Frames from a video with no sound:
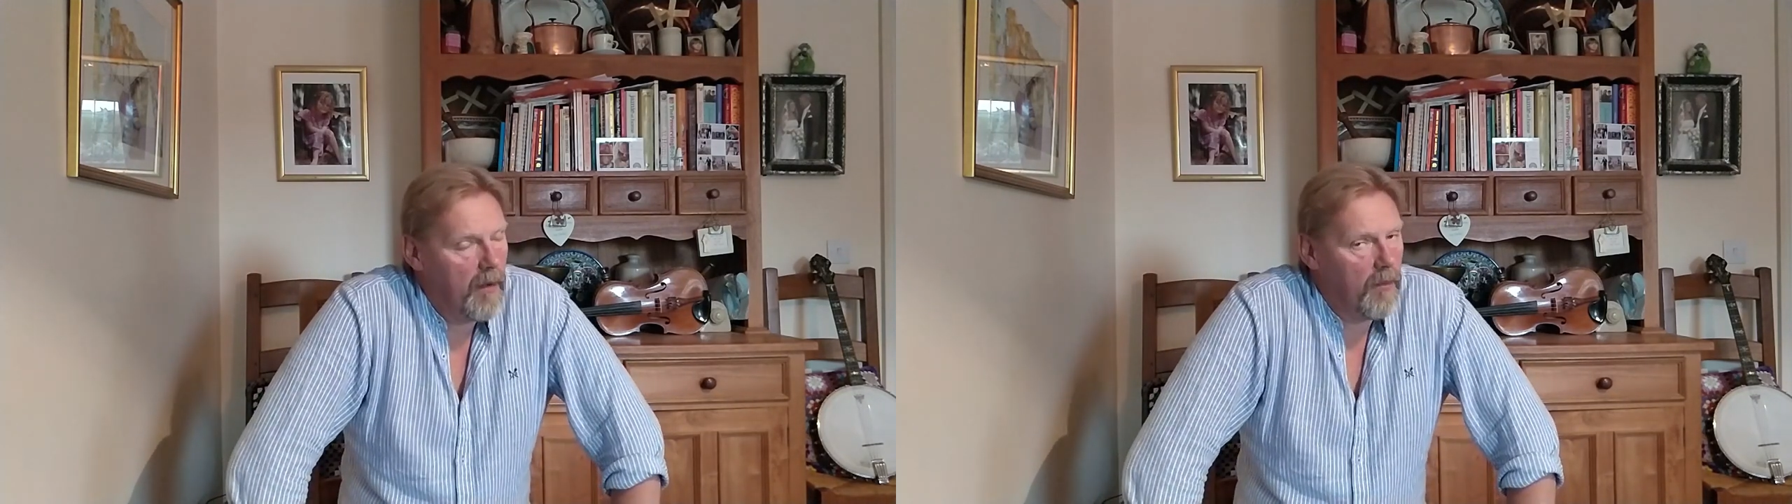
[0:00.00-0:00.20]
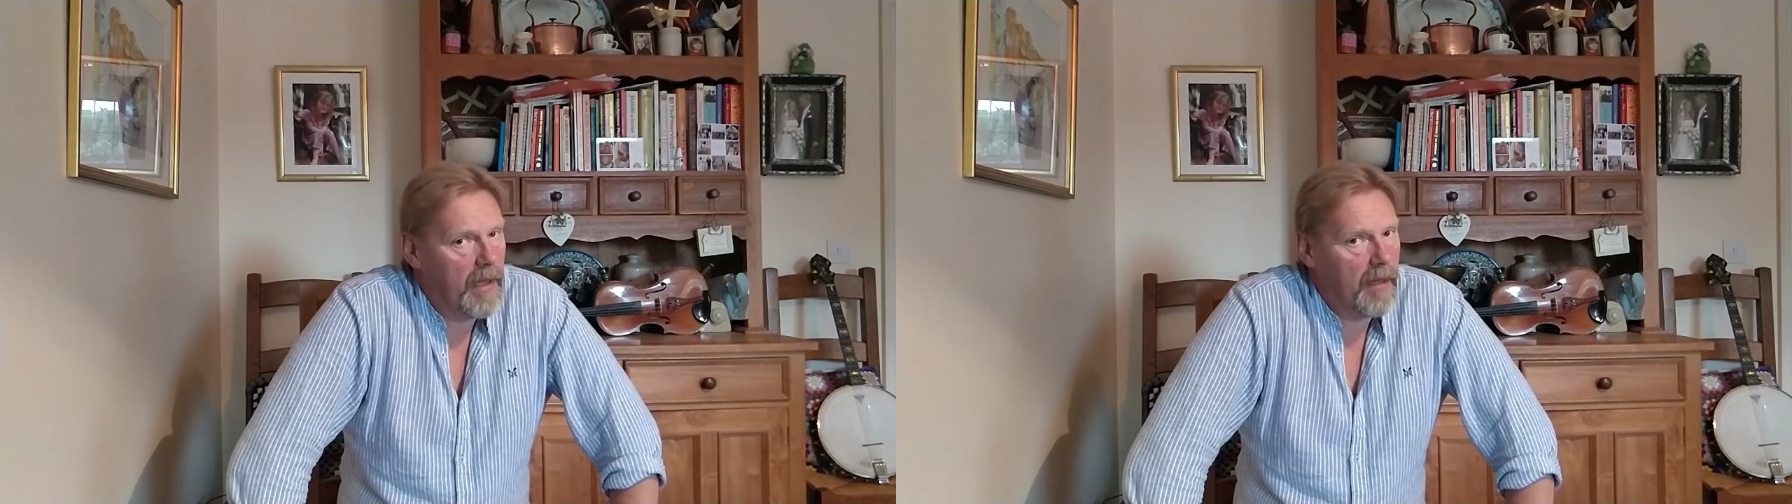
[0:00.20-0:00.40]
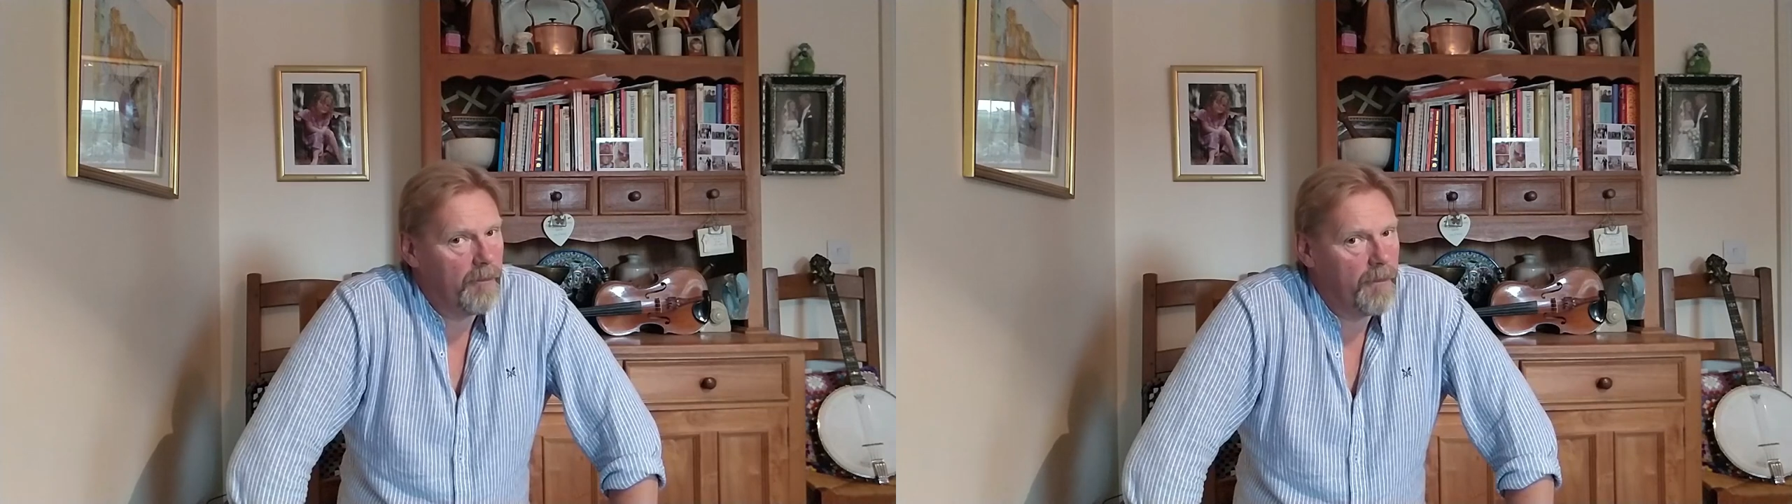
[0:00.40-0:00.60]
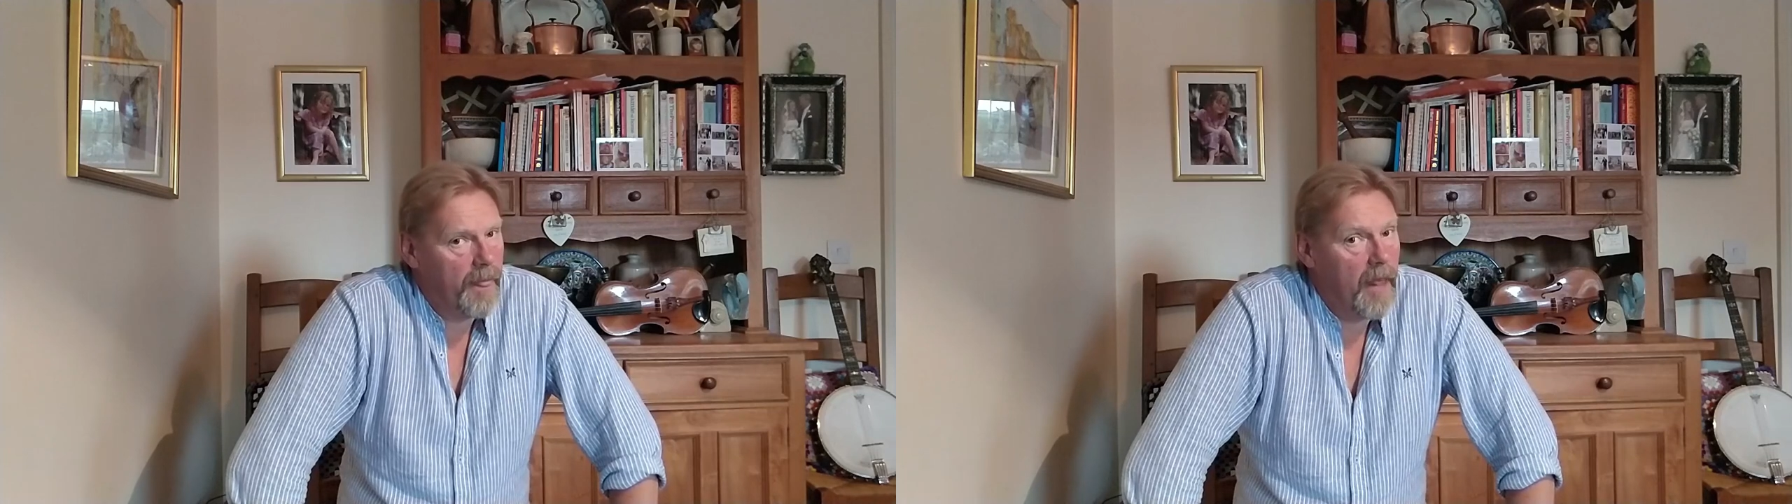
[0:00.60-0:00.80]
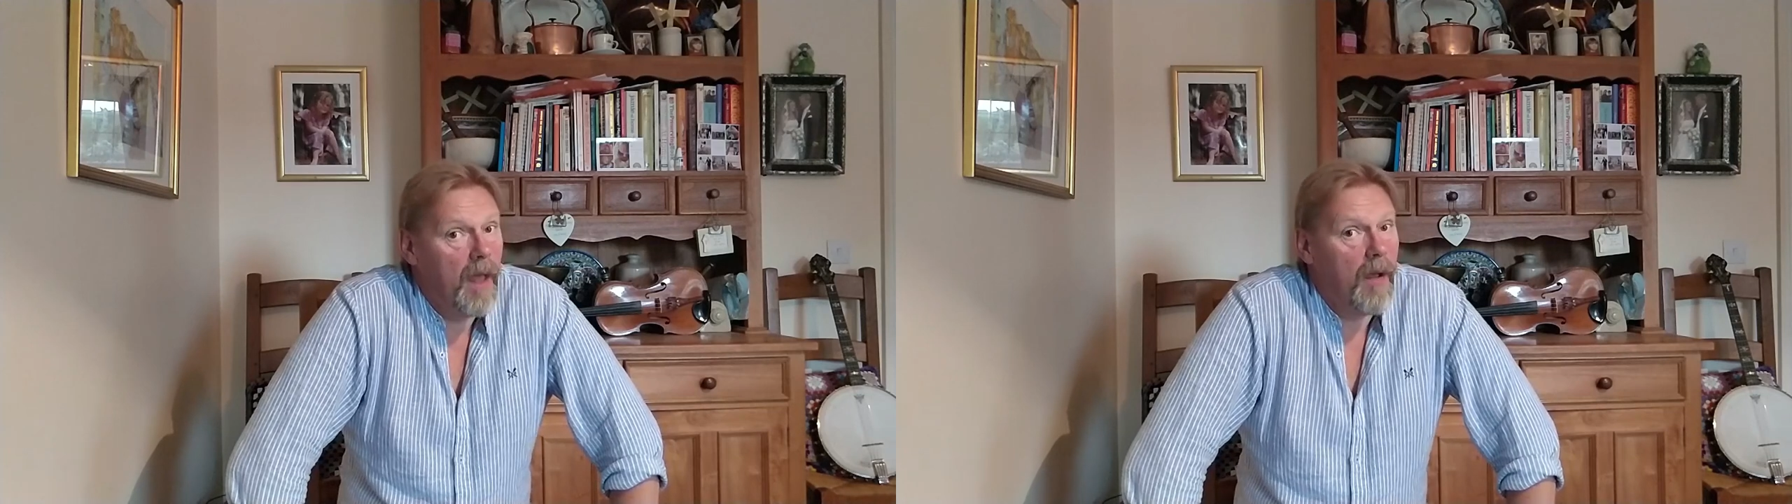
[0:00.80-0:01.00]

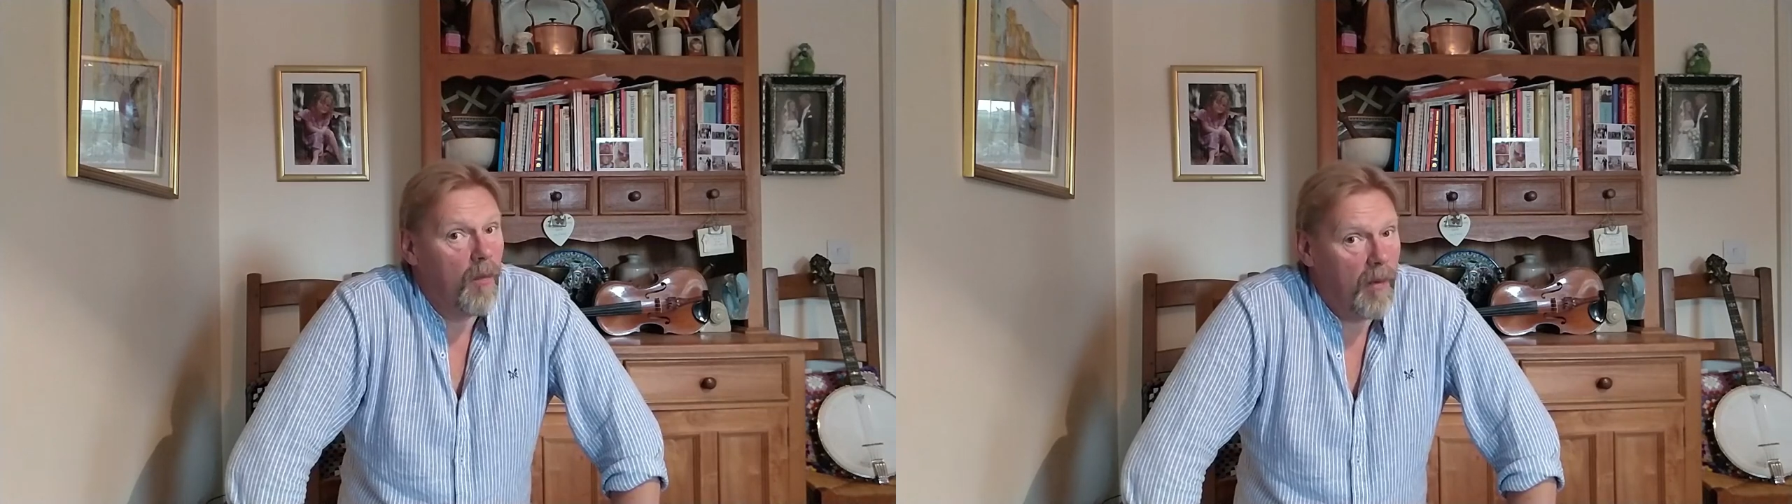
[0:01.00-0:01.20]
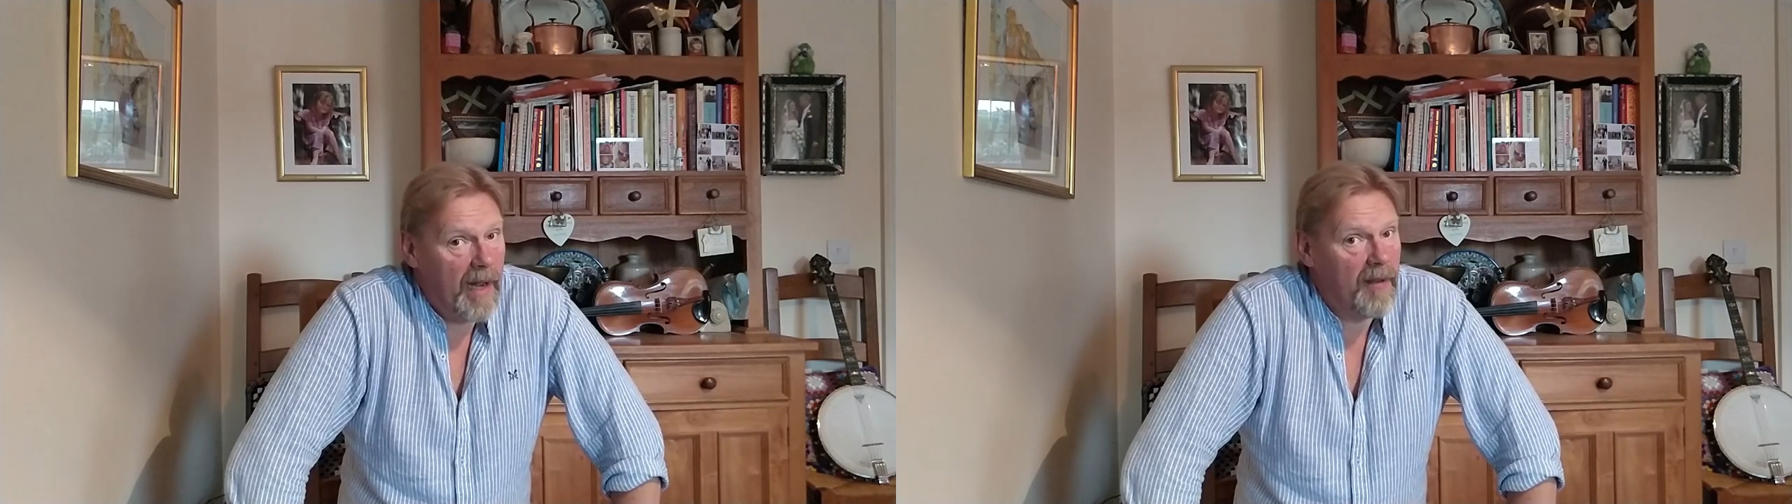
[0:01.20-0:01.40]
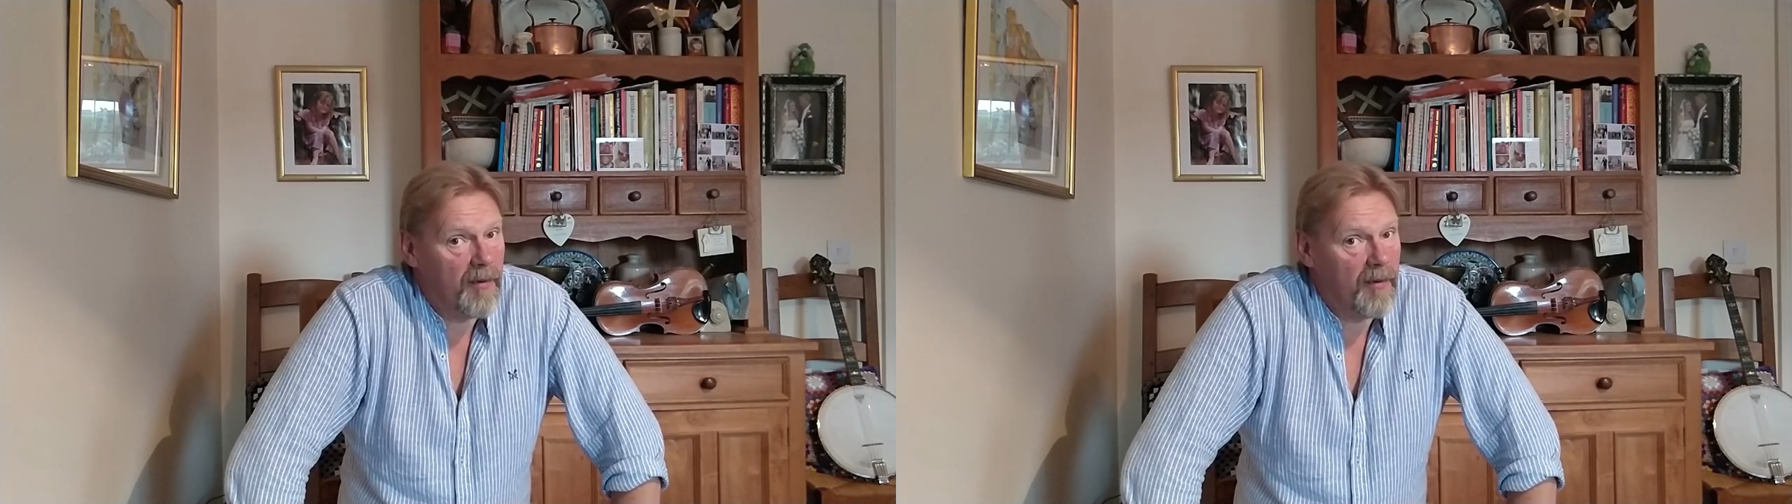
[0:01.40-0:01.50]
Well, while they